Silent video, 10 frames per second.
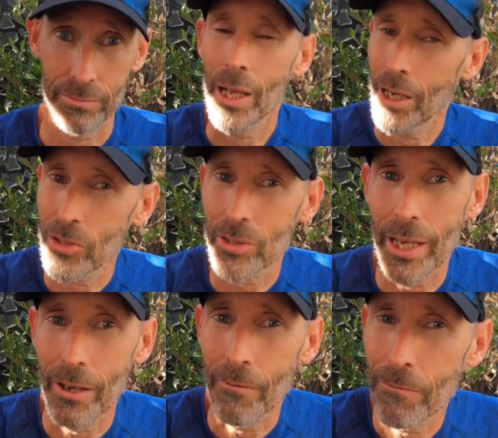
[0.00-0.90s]
Let's
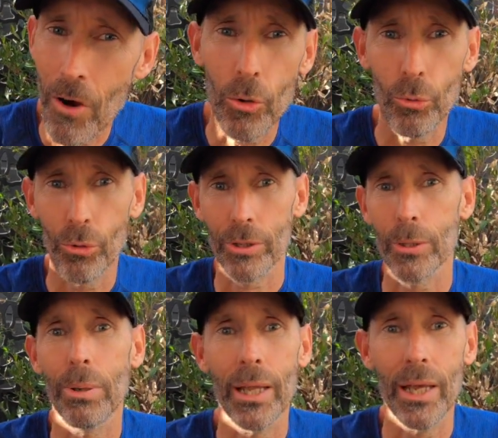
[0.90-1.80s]
take a final look at the
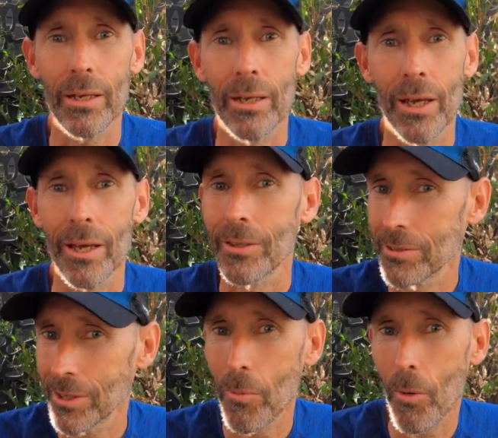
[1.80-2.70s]
plan and
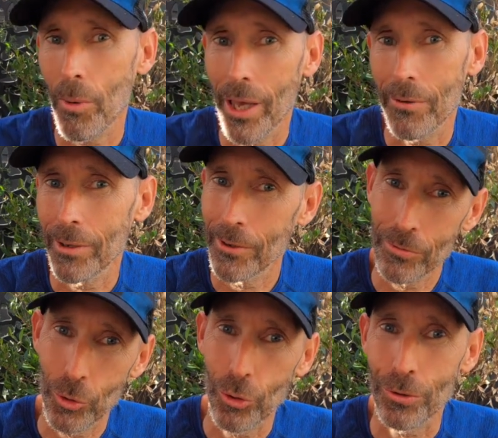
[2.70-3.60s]
see what we have
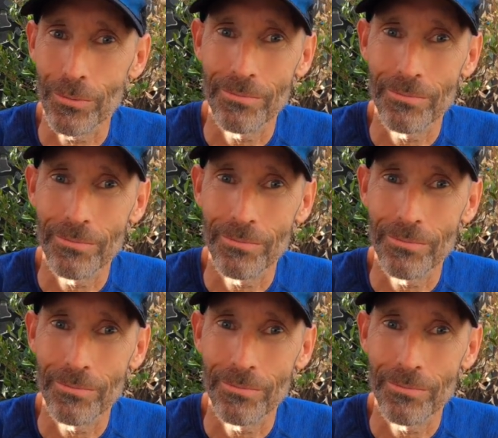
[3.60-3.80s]
left to do.